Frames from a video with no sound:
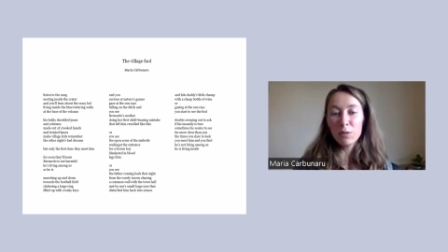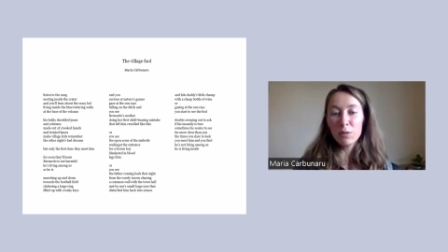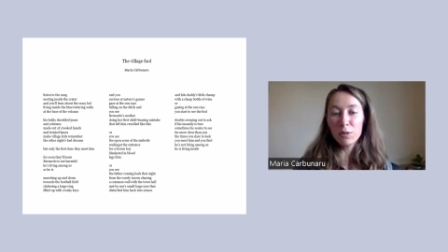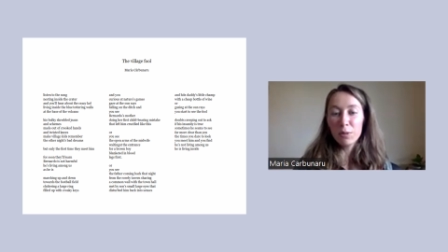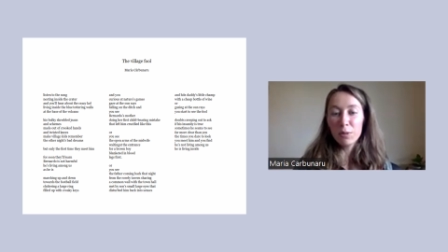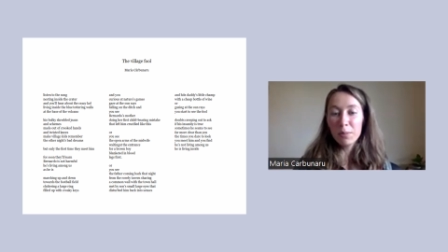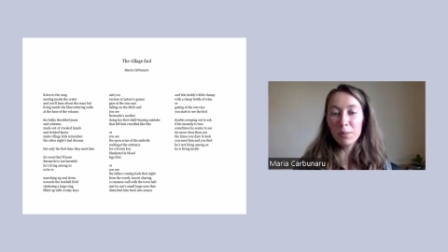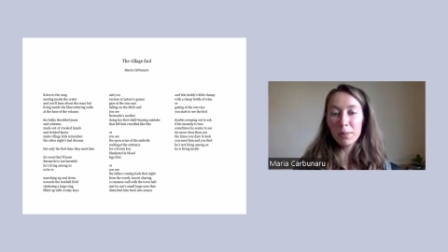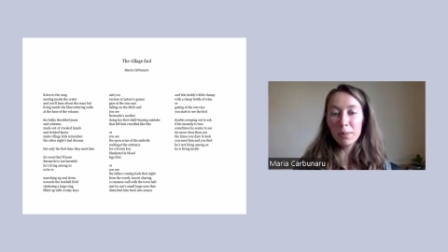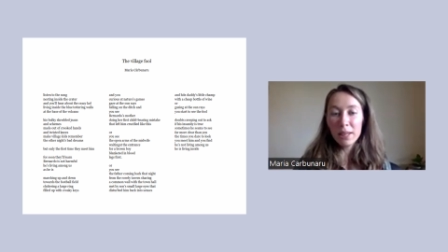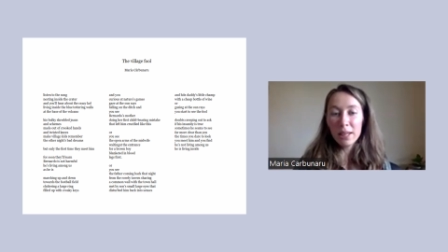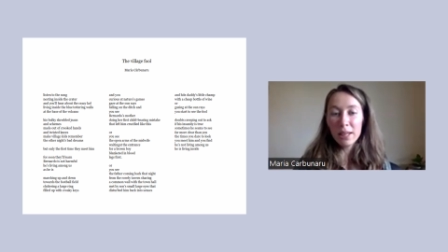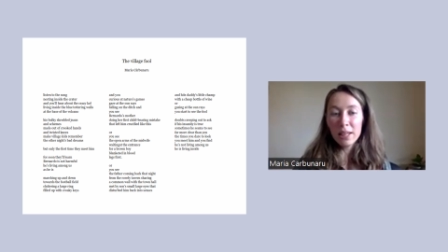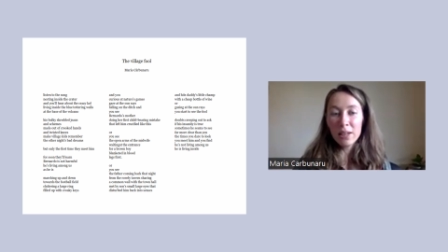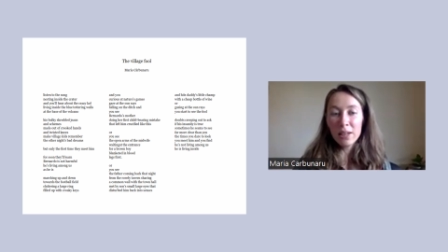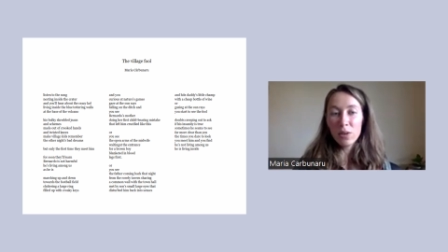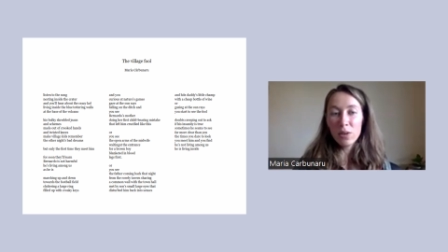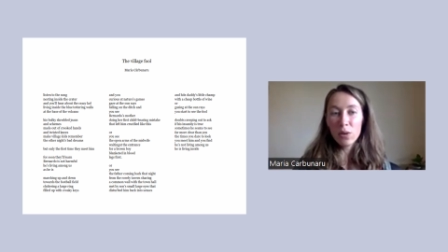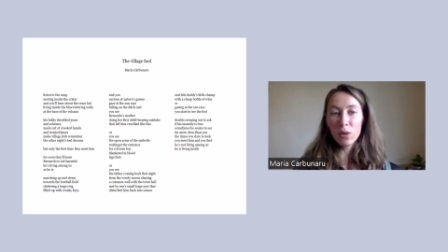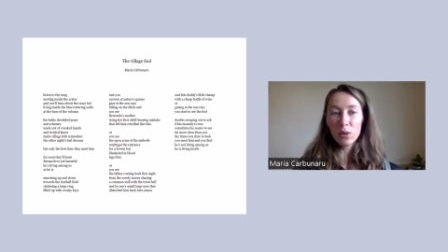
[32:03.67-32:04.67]
for
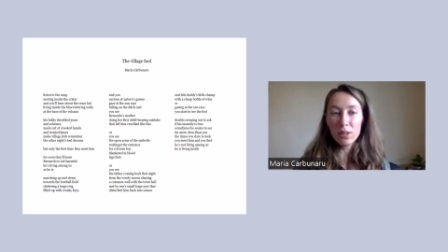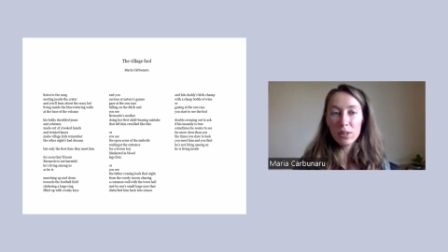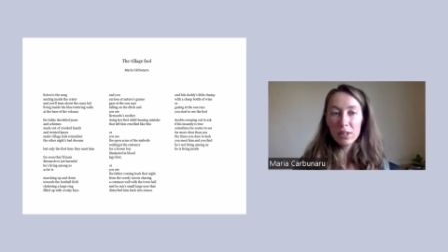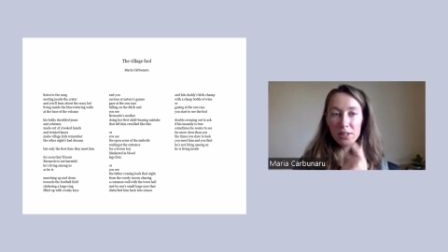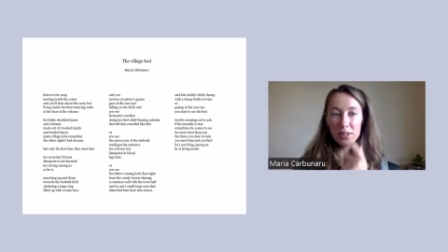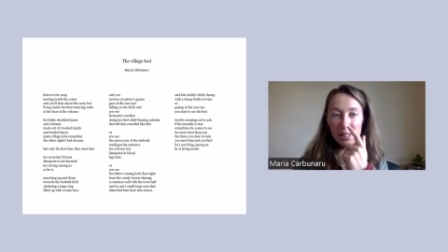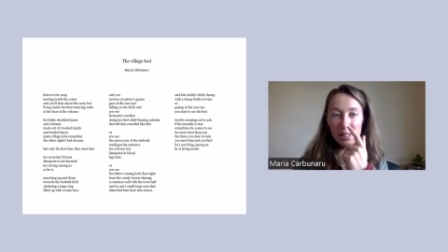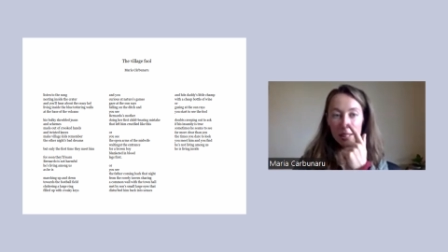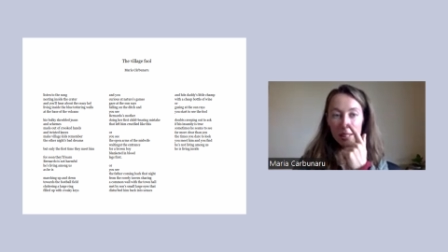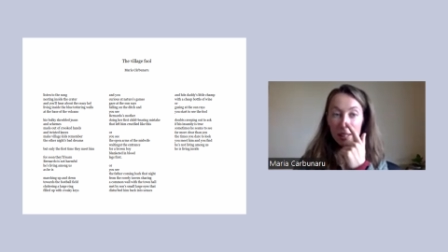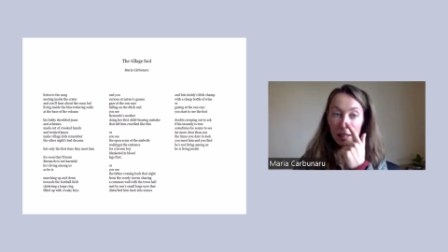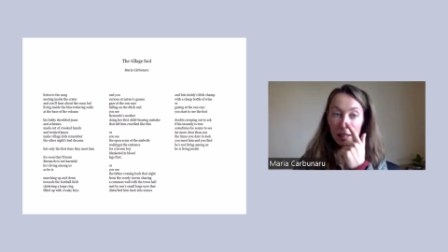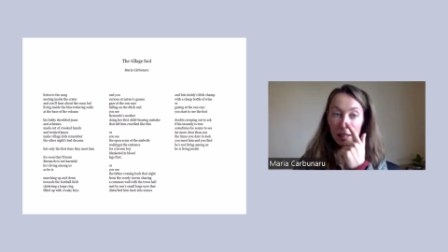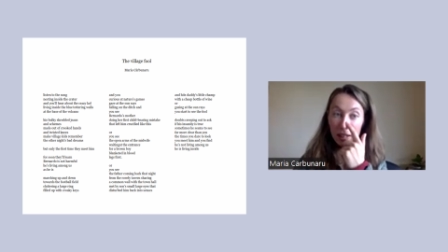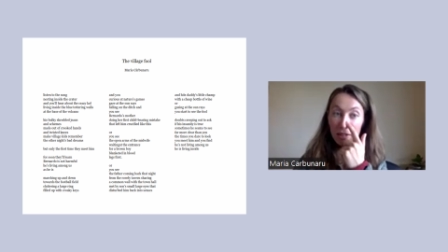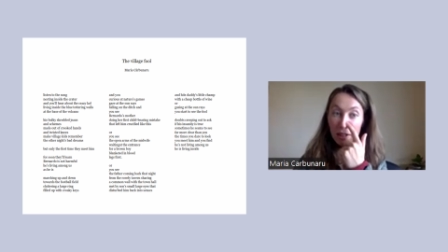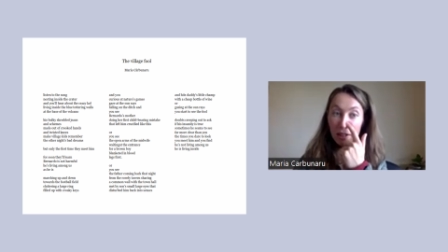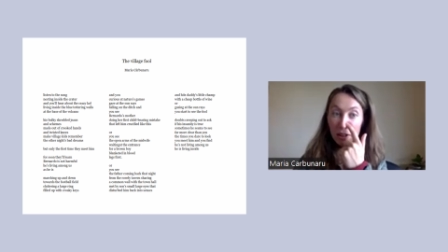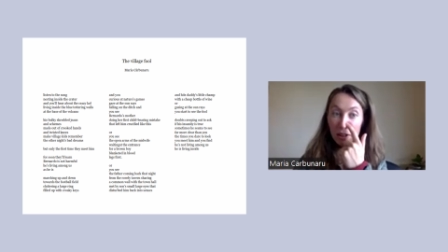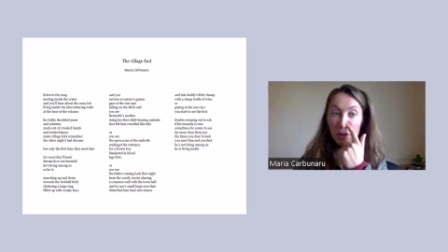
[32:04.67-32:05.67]
me all these
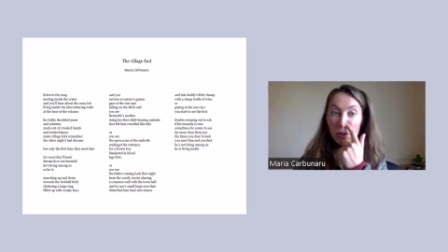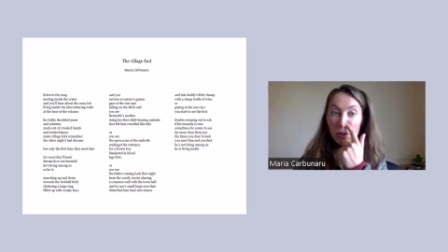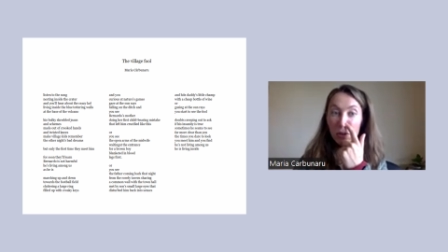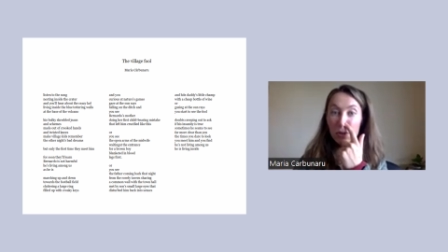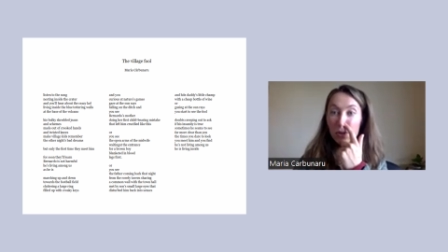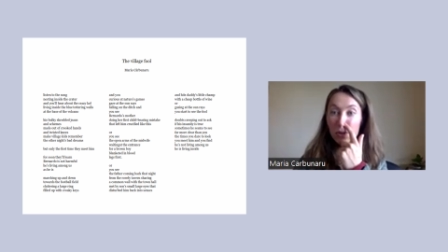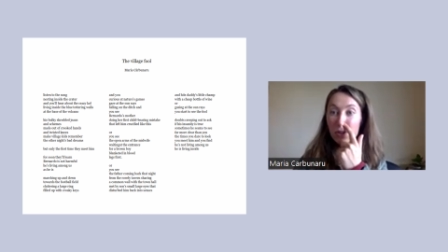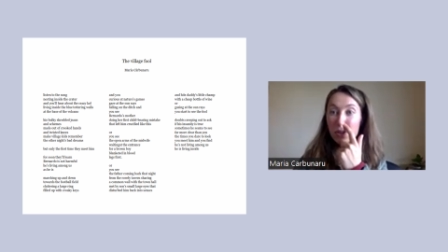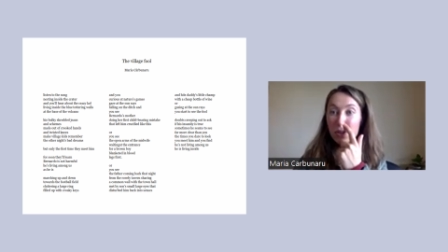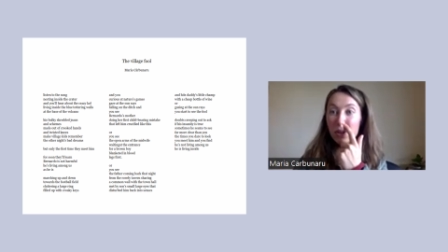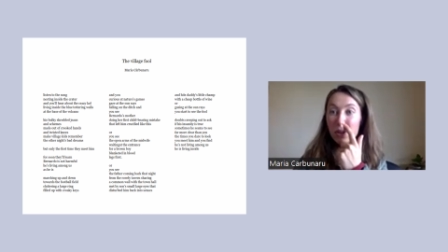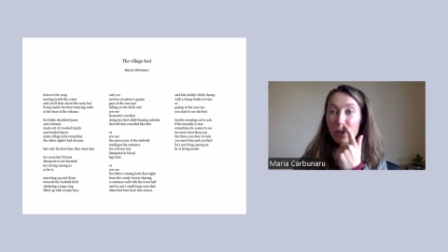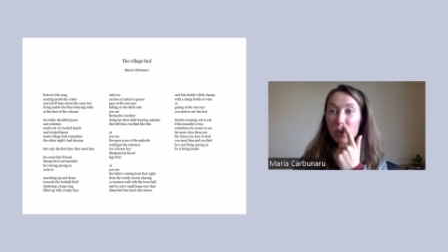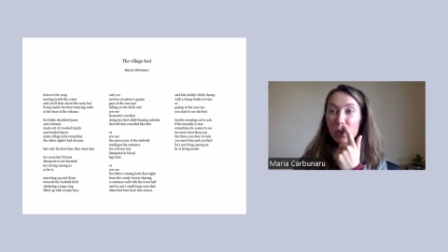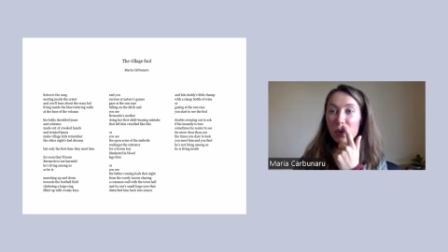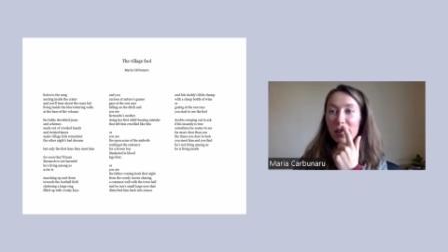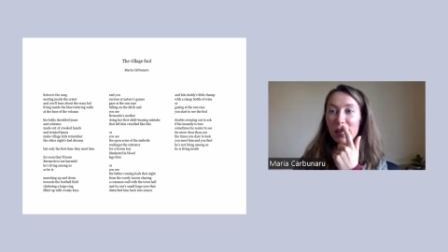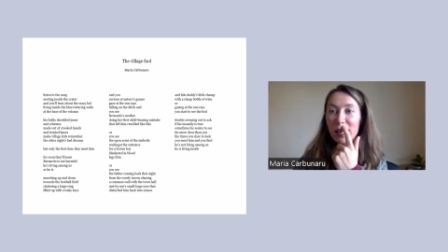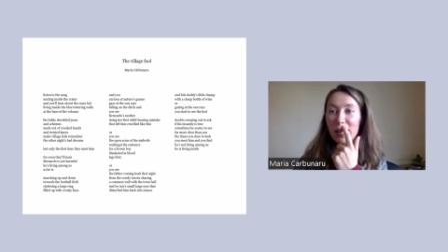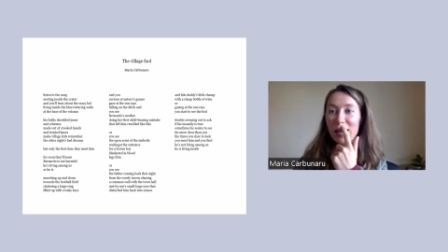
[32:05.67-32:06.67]
scenarios
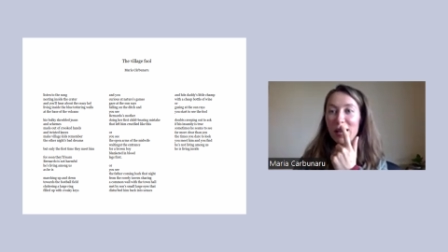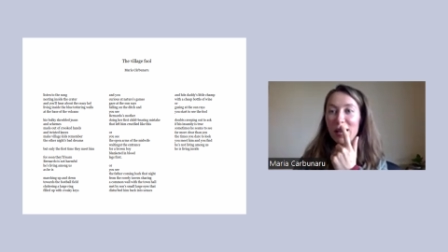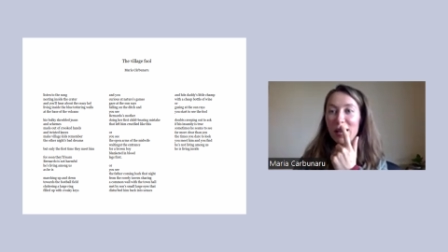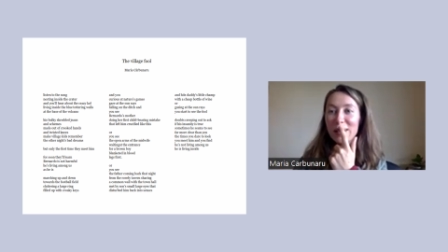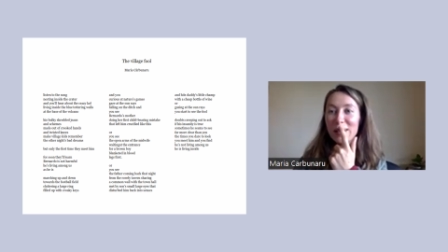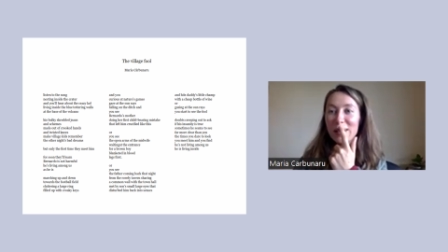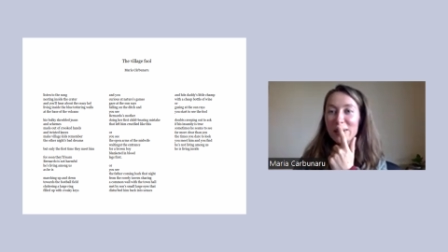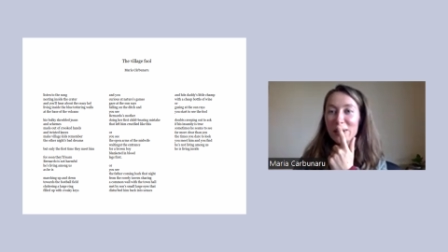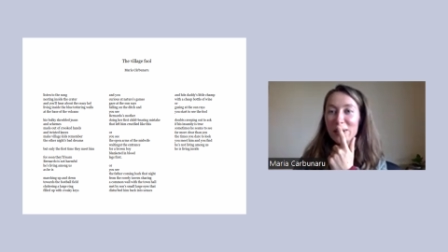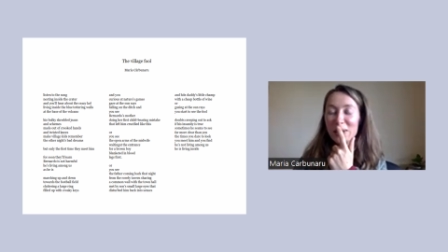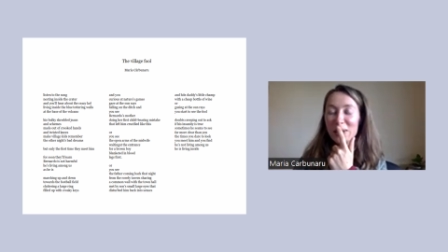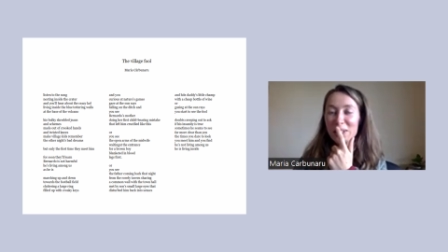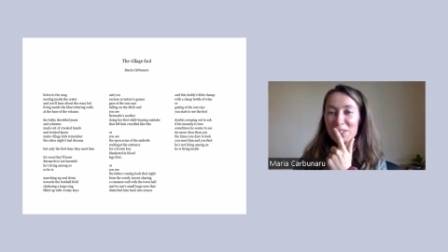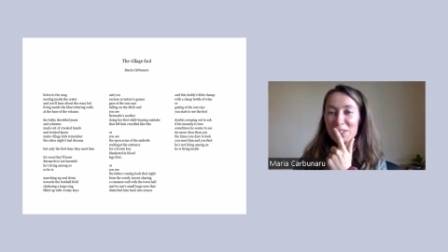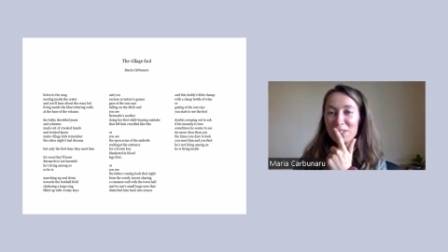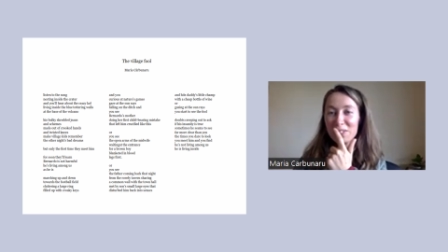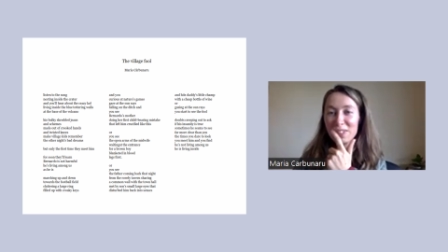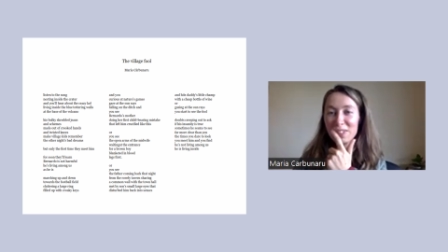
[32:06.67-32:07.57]
were kind of